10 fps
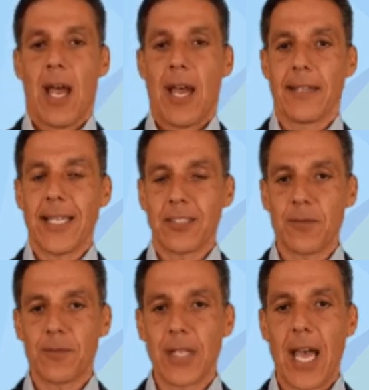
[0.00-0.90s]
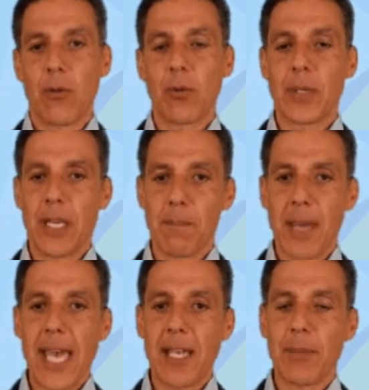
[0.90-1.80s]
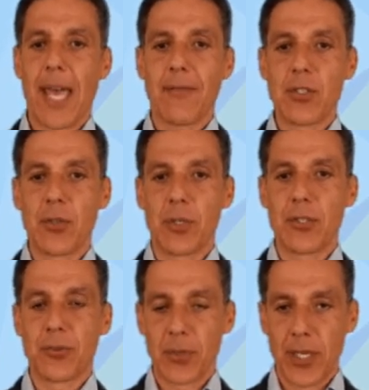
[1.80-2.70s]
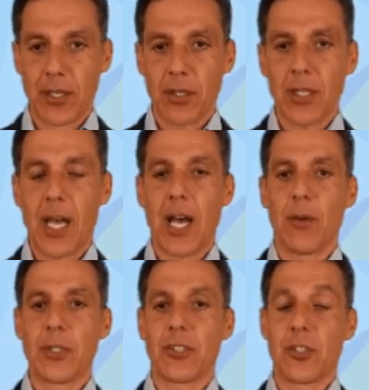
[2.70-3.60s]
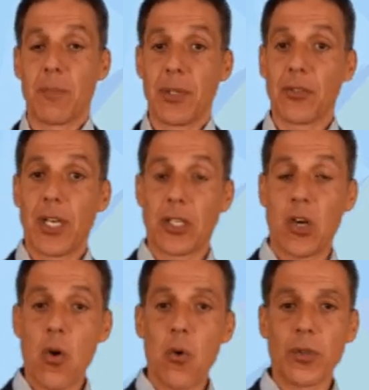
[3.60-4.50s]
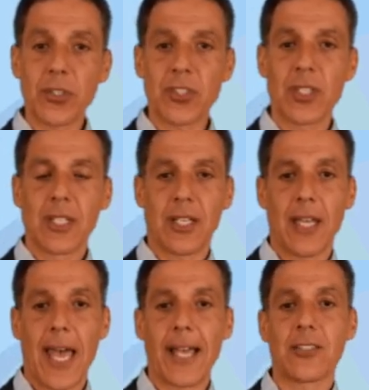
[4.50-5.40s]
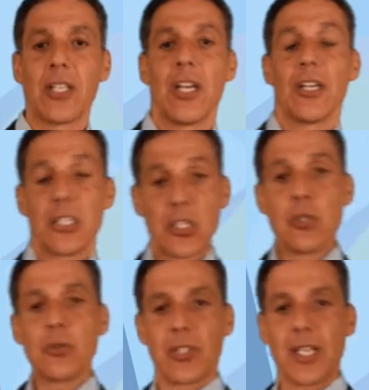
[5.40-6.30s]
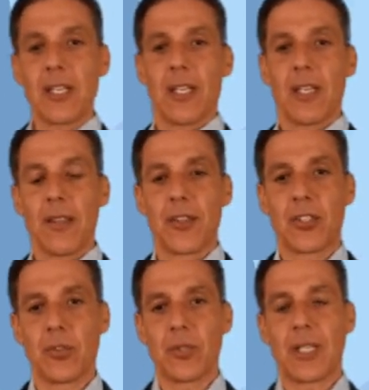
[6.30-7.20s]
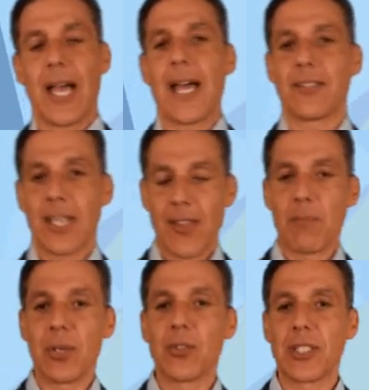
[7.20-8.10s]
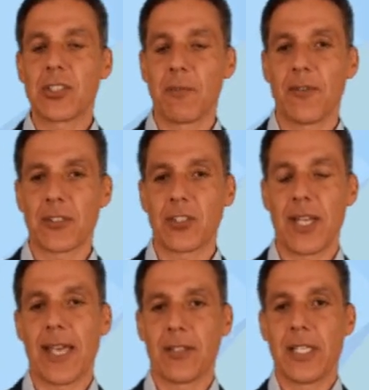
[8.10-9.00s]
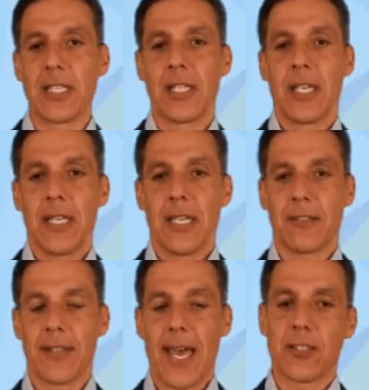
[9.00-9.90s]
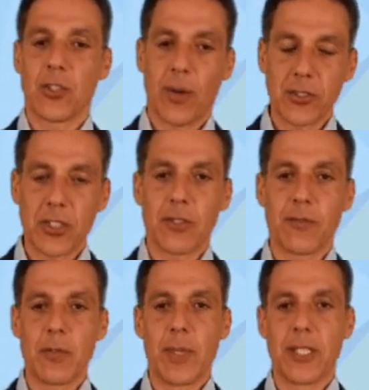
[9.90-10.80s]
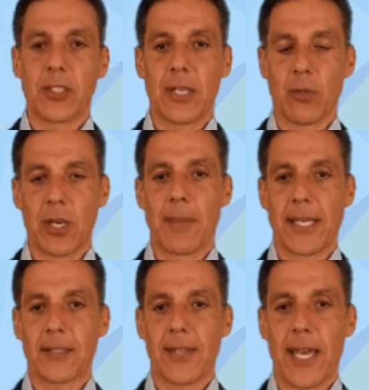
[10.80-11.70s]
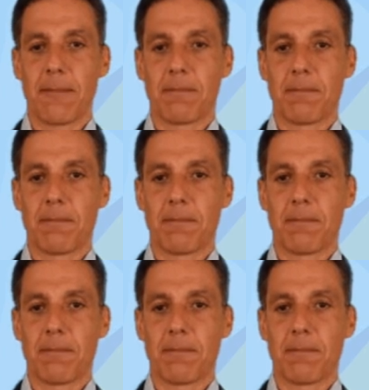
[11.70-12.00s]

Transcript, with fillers: All right, that's it for now. When we come back, I'm going to have you do a drill, uh, which is to build a course class using the student class and then building some functionality into that. So I'll see you in a few minutes and we'll come back to that.